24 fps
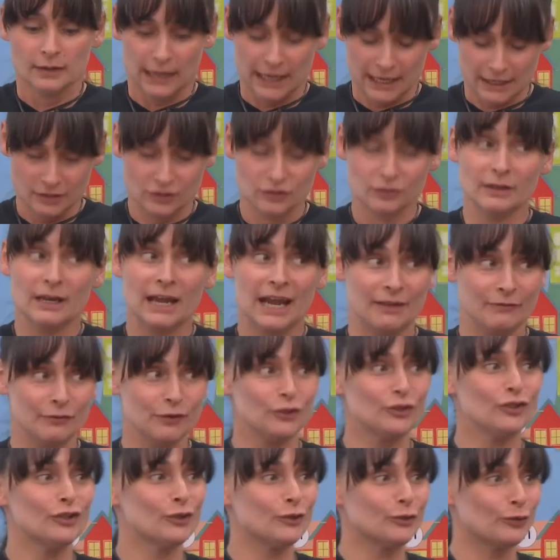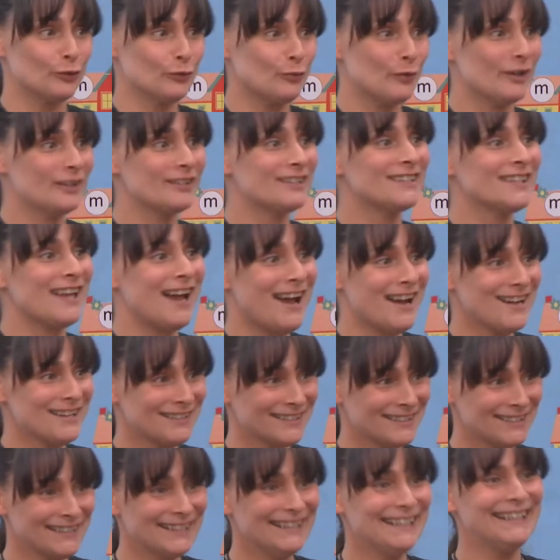and have your children wear
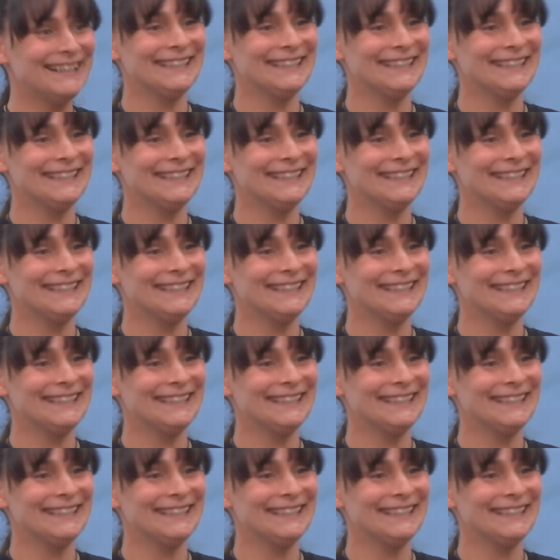socks